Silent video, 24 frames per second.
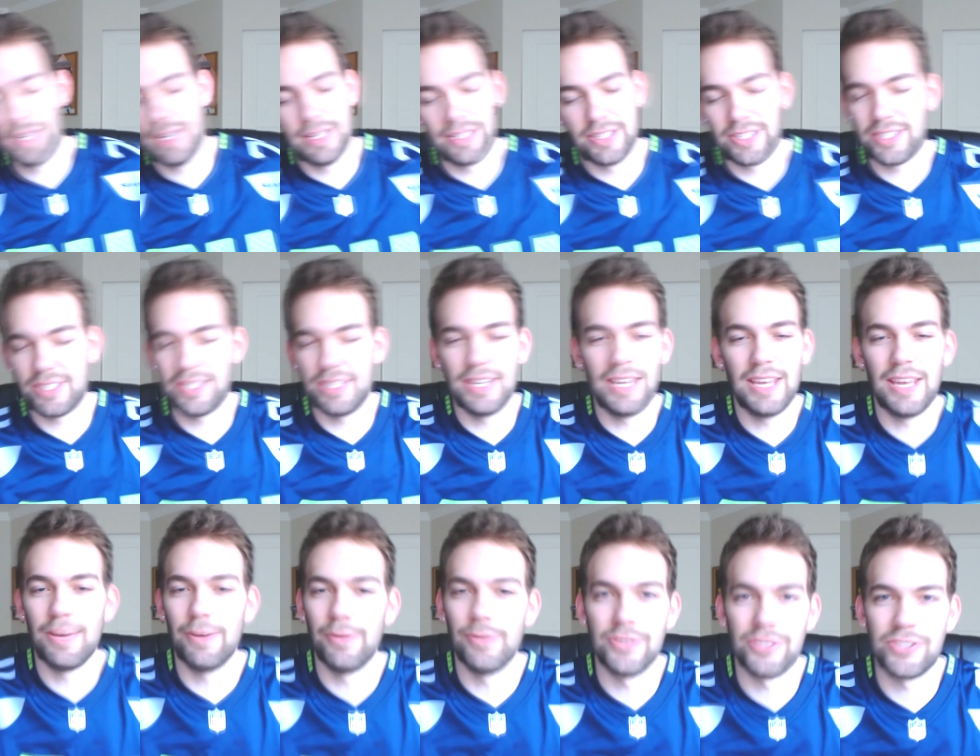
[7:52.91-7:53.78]

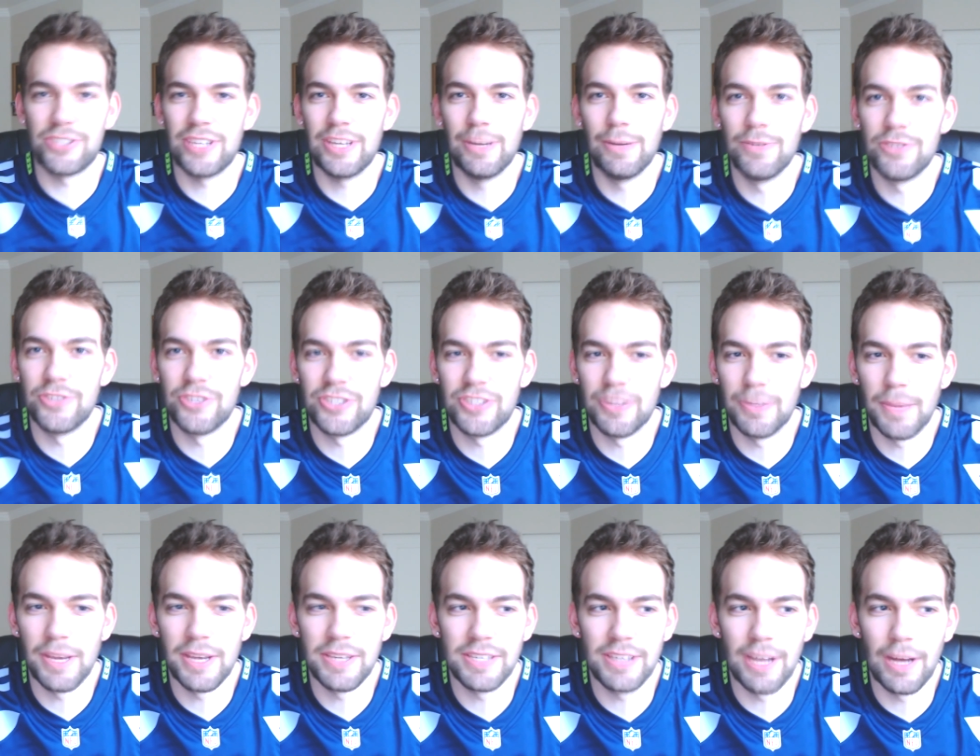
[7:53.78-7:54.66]
it was just
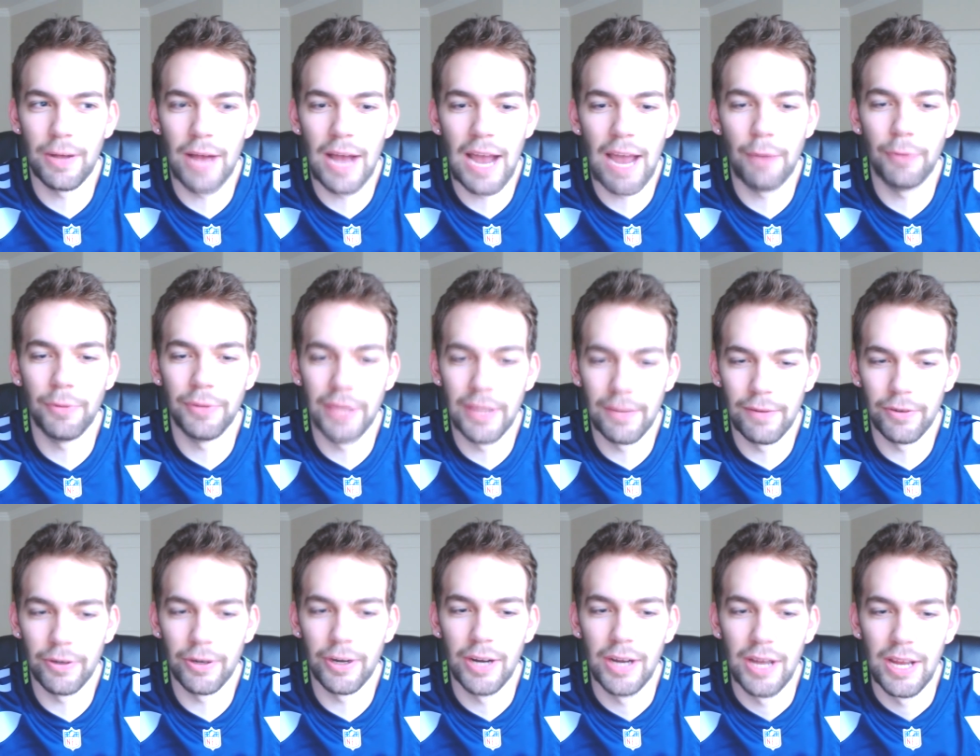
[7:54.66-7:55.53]
amazing. I will
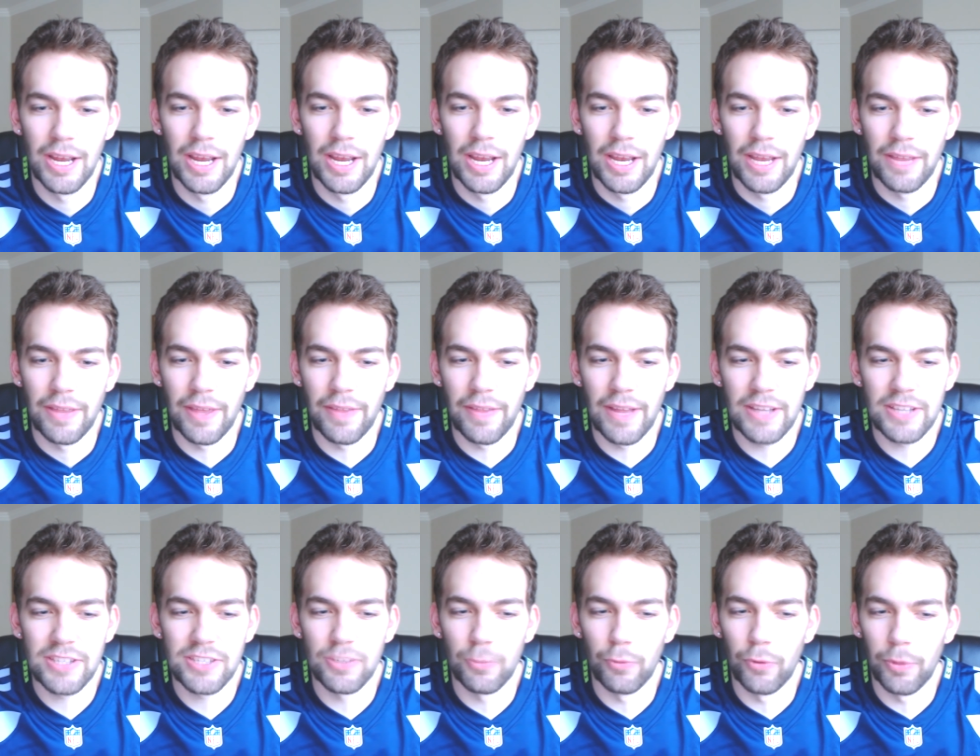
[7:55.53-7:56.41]
never.
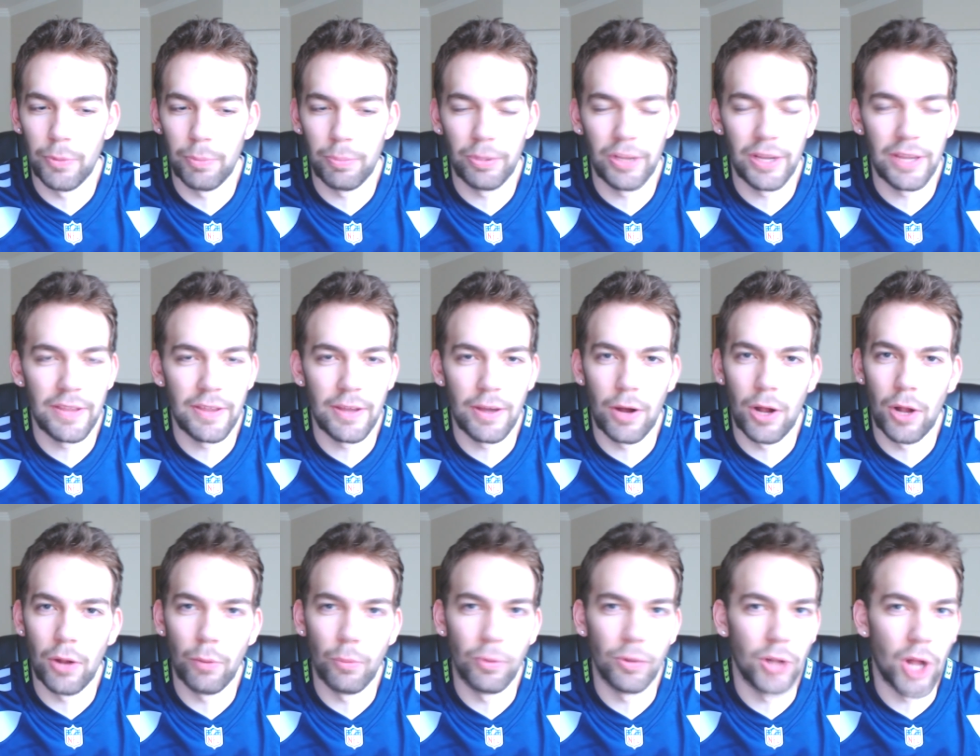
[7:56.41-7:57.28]
That's the one play that
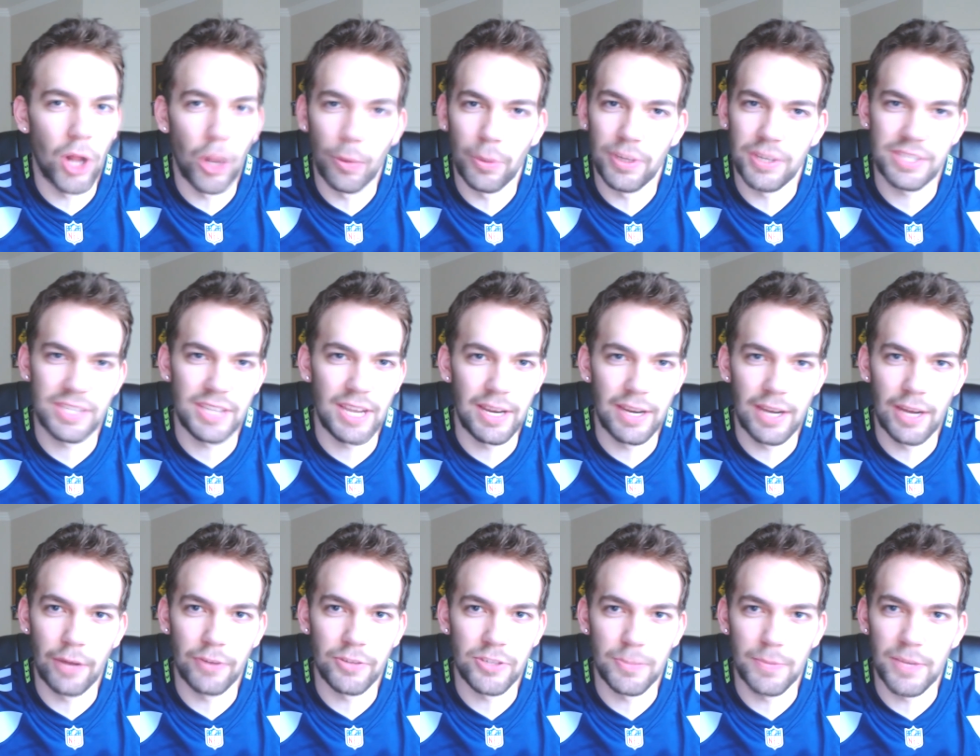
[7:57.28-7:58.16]
will always
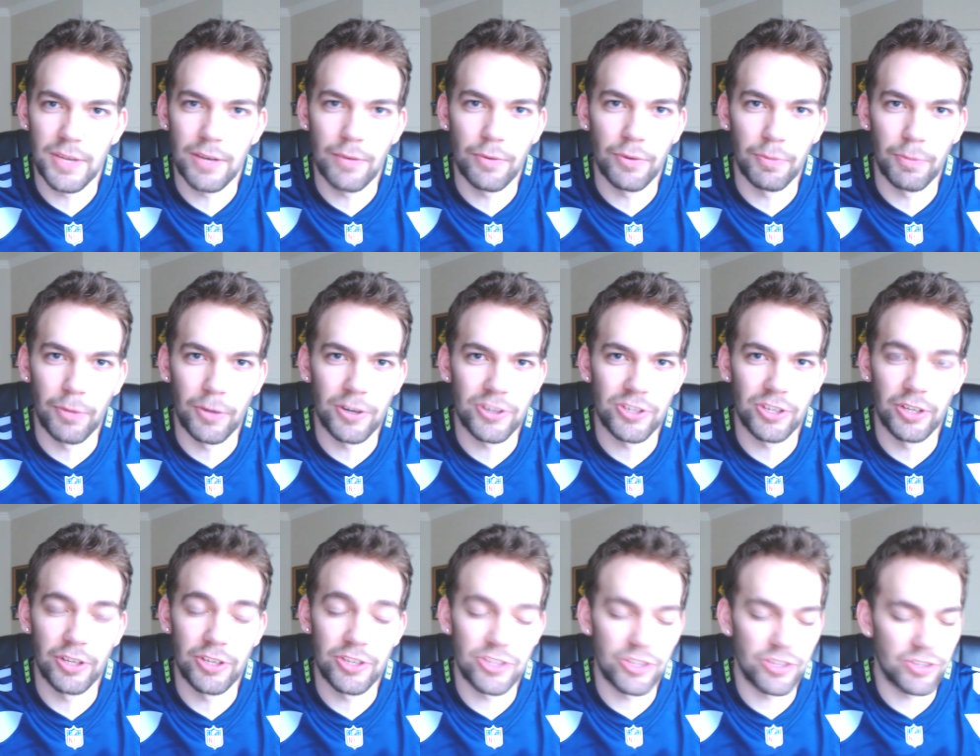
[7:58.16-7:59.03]
stand out to me with
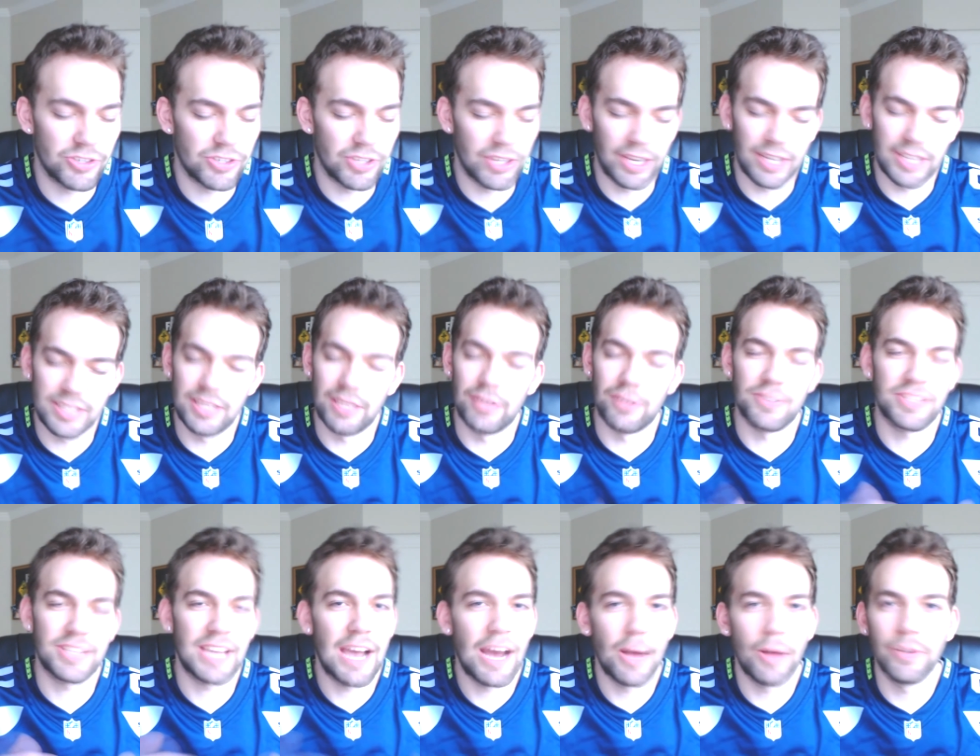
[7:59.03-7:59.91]
Marshawn Lynch. There's, like I said,
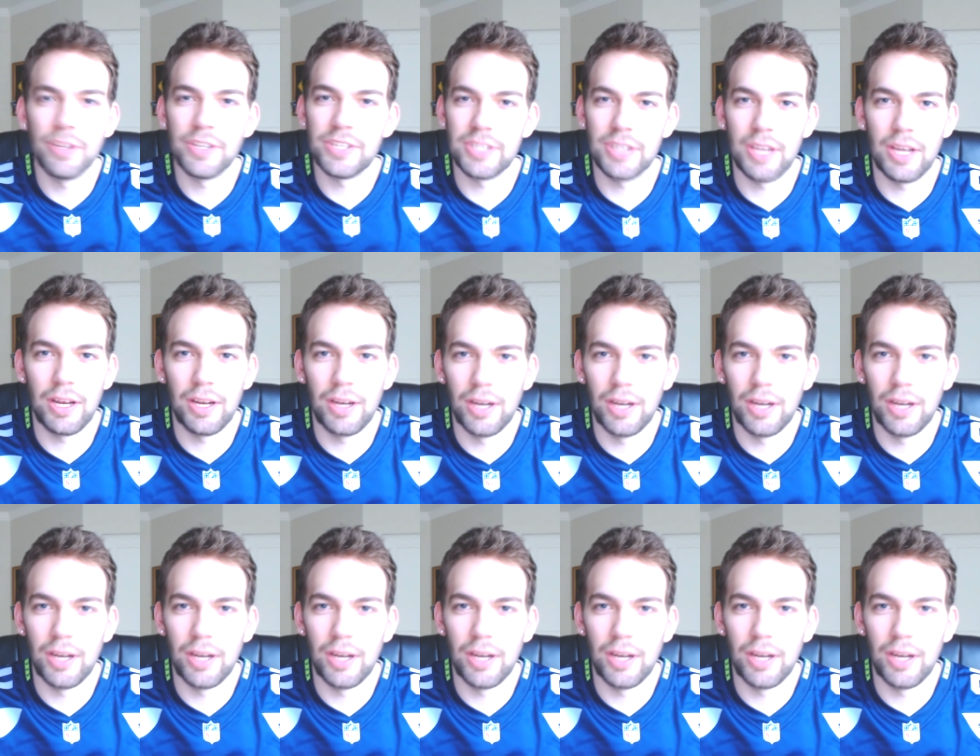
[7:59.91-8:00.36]
there's countless